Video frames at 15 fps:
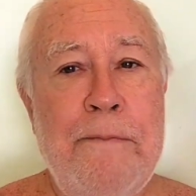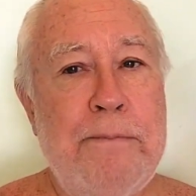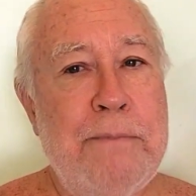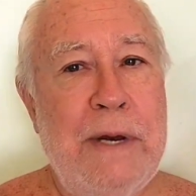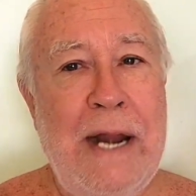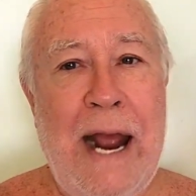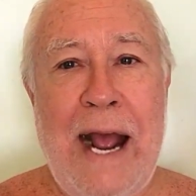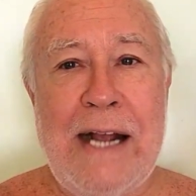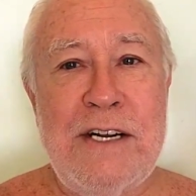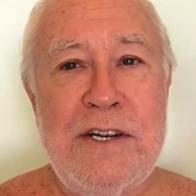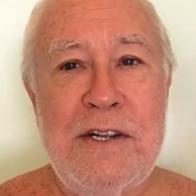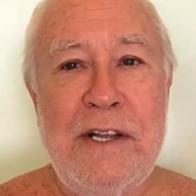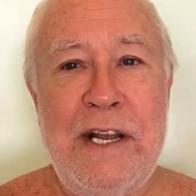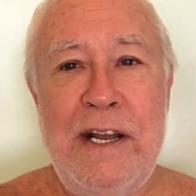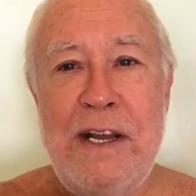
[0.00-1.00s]
But
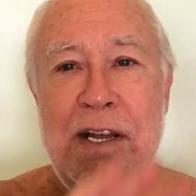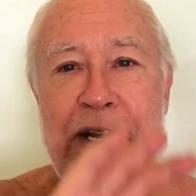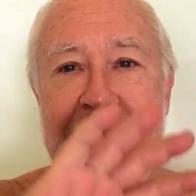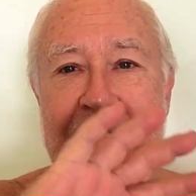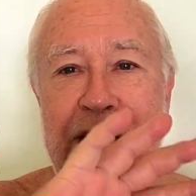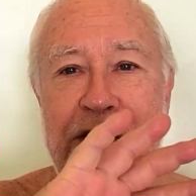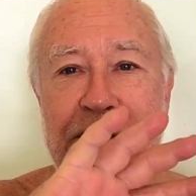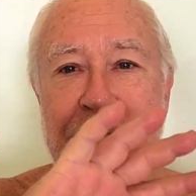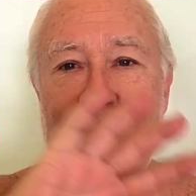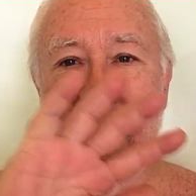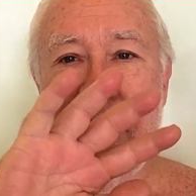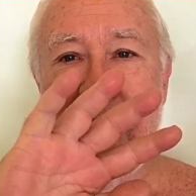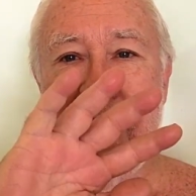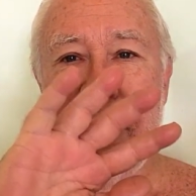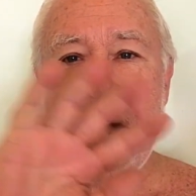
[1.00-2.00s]
actually, each
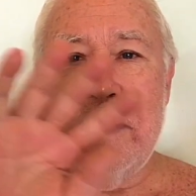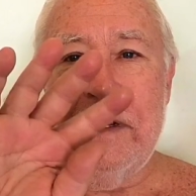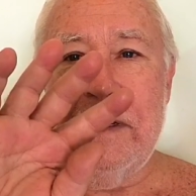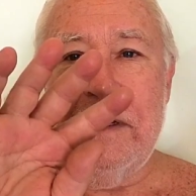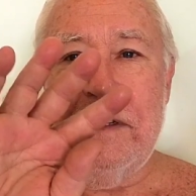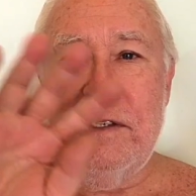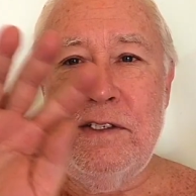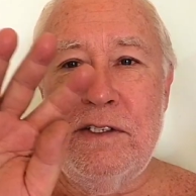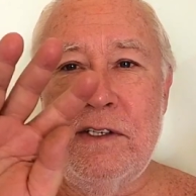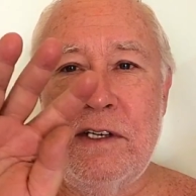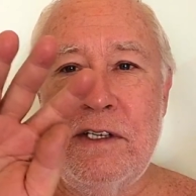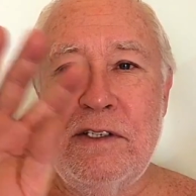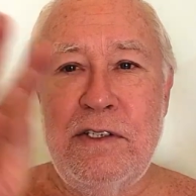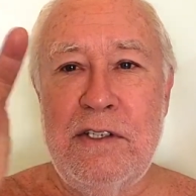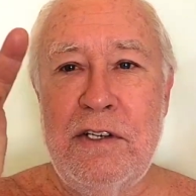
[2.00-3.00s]
one is
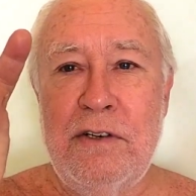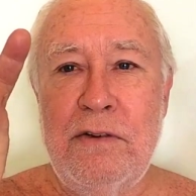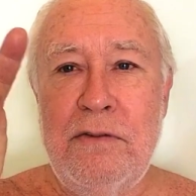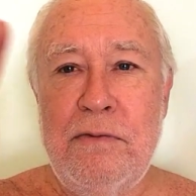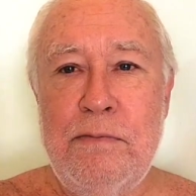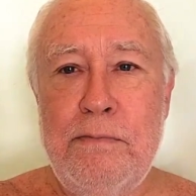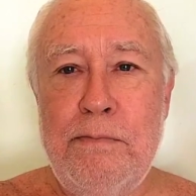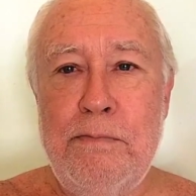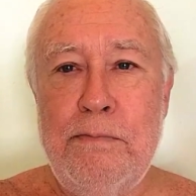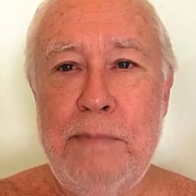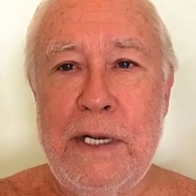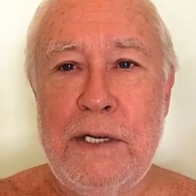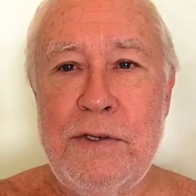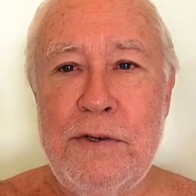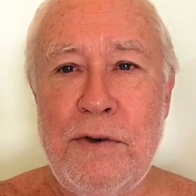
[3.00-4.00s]
a still
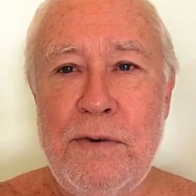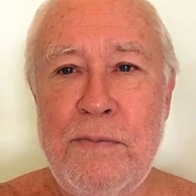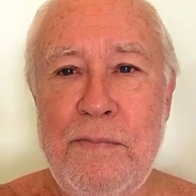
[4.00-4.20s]
picture.